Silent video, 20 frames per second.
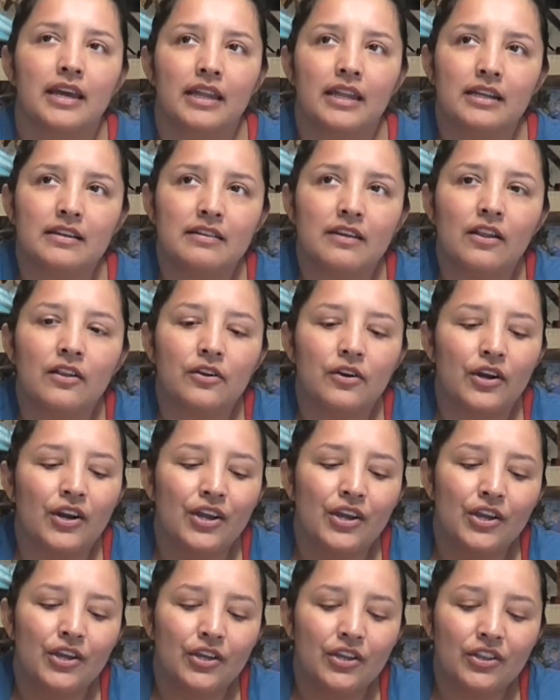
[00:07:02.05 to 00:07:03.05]
And I tell her,
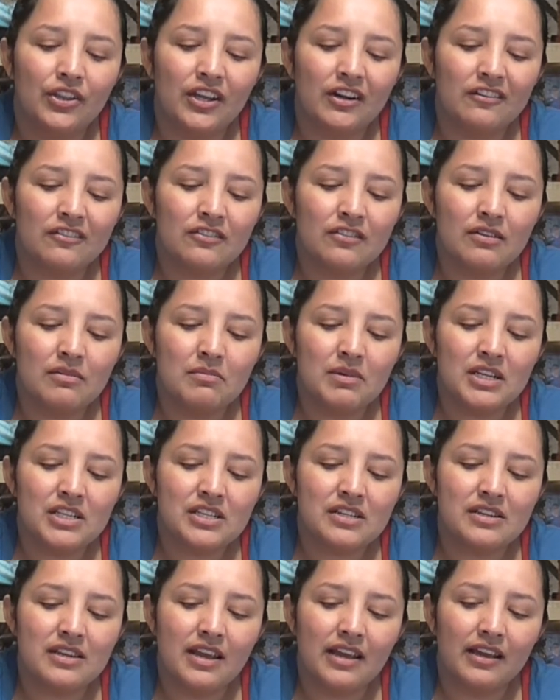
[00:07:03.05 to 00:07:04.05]
there's so
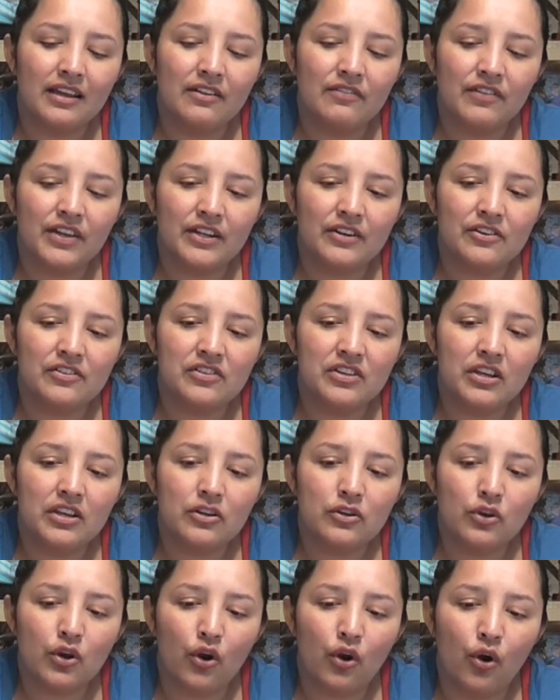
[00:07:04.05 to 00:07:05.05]
much negative energy
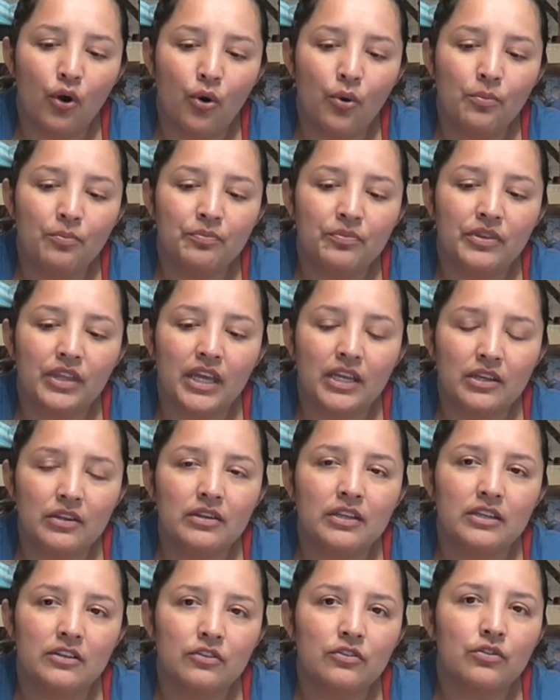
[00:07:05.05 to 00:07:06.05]
in your home that you
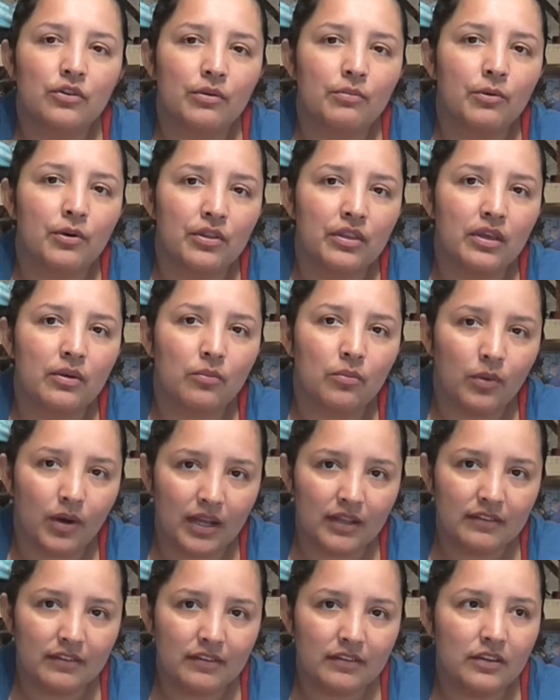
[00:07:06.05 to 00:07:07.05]
need to do it more than
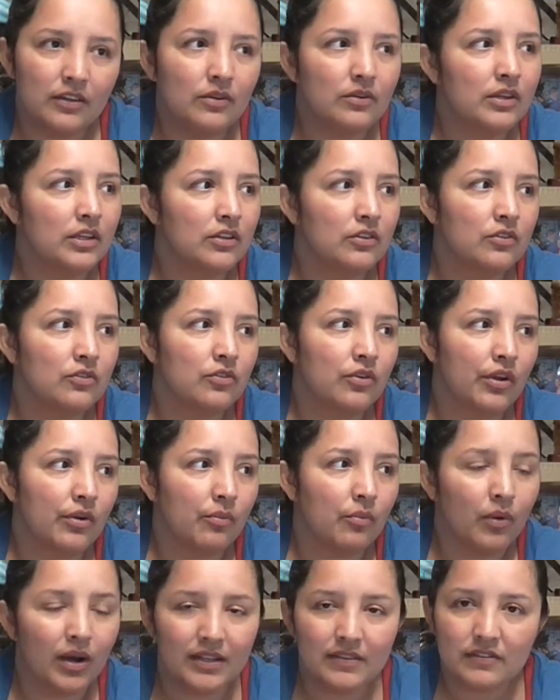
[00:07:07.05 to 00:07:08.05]
once. You need to do
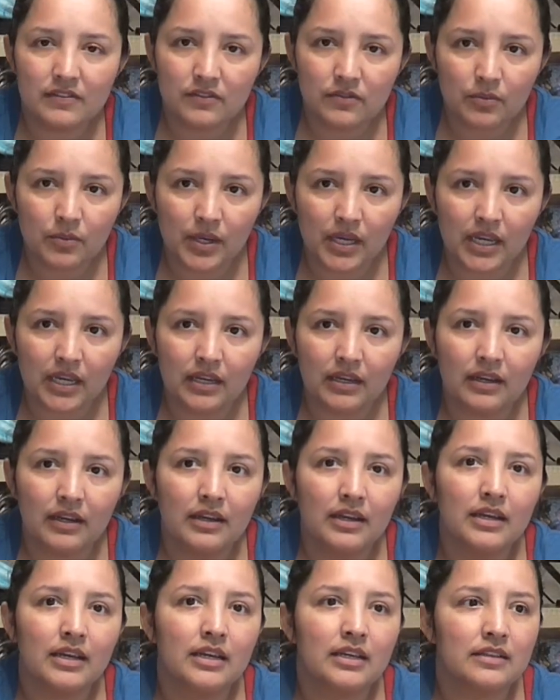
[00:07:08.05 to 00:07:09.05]
it once a week.
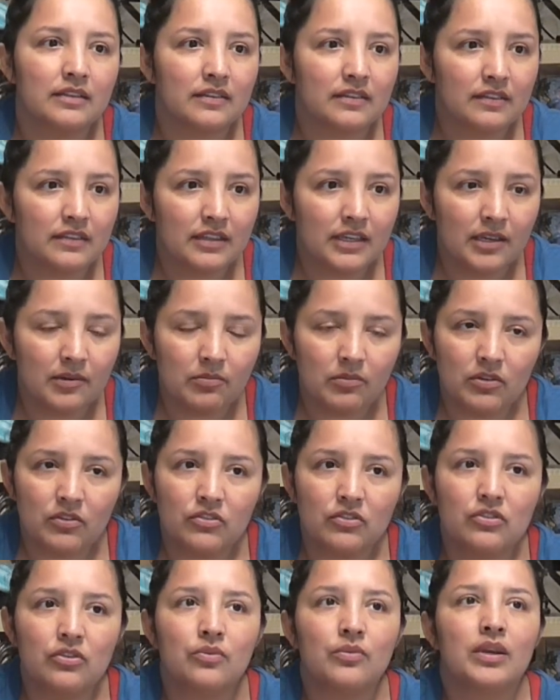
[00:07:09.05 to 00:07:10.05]
Just keep
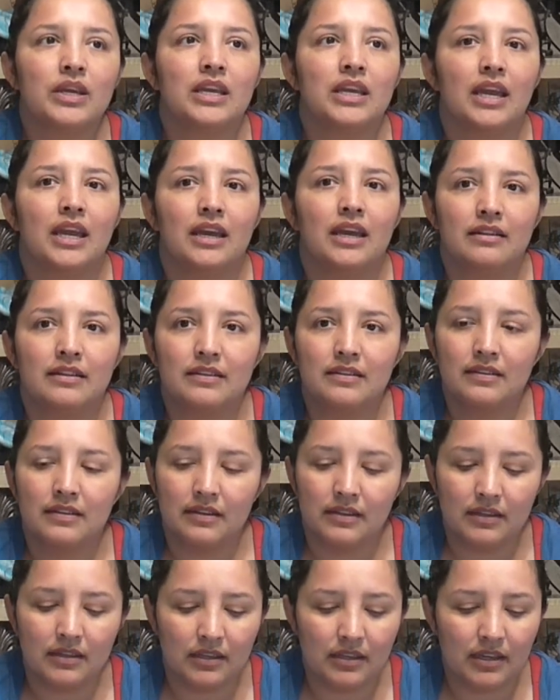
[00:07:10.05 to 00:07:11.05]
doing it.
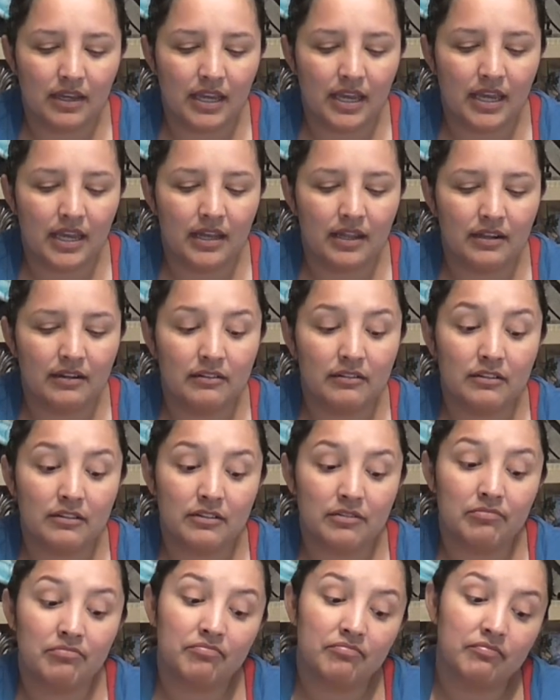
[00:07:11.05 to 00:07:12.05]

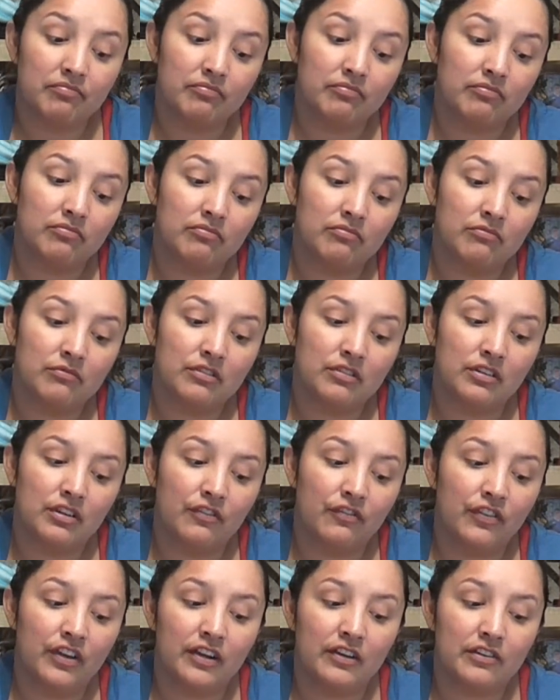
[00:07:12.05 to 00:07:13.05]
And
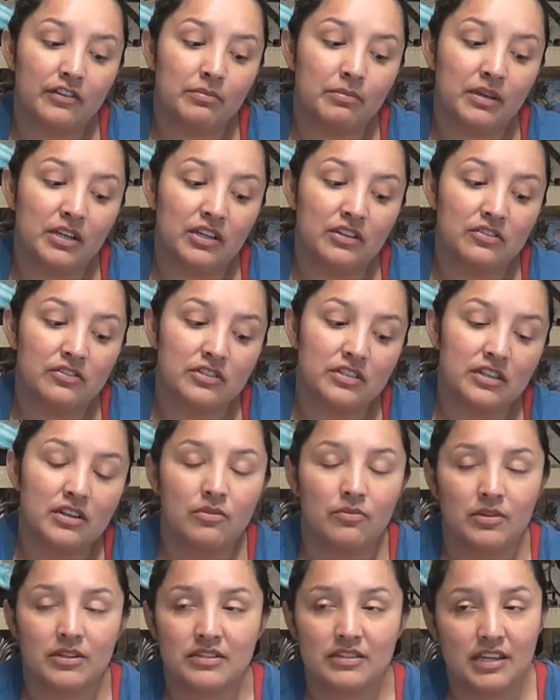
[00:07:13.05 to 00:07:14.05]
she figures because she did
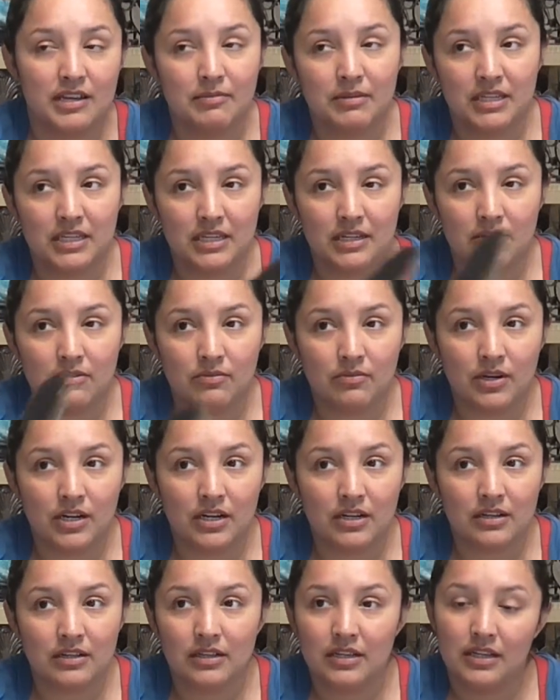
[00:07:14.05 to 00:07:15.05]
it one time and it didn't
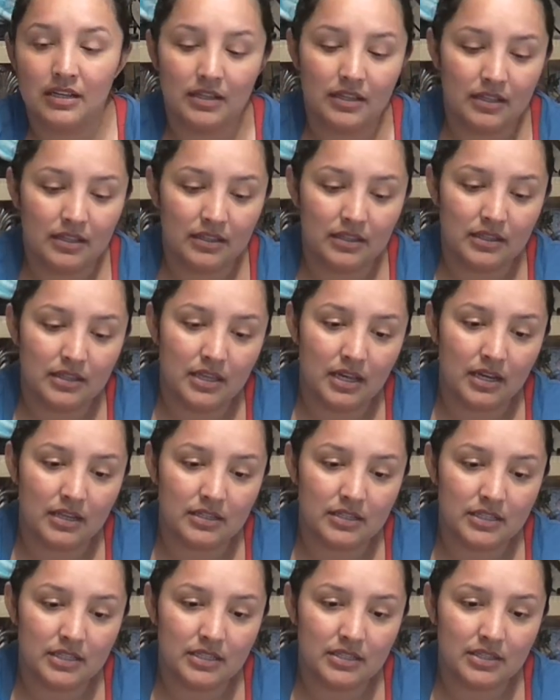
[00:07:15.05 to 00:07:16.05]
work,
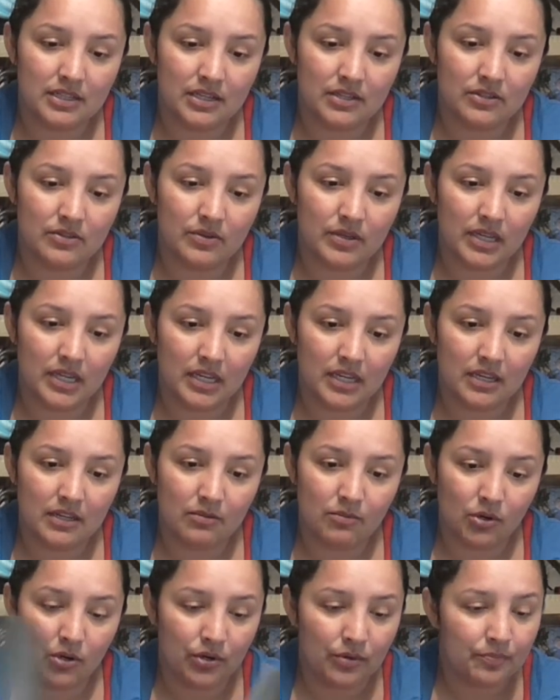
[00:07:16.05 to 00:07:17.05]
that she's not doing it
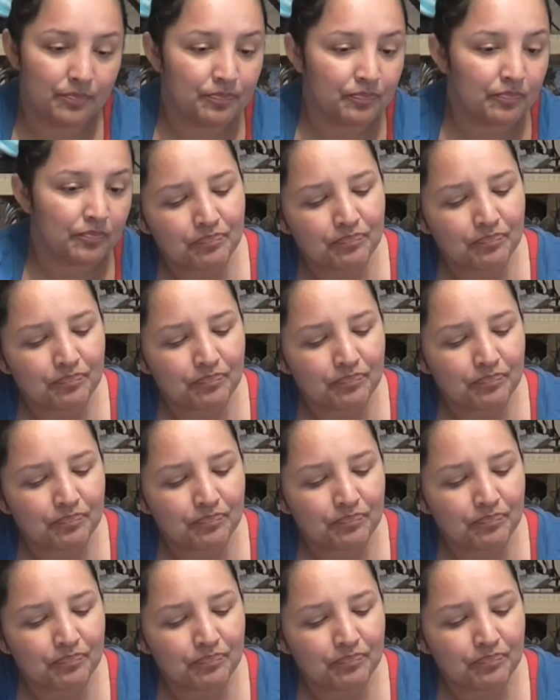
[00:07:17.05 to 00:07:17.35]
anymore.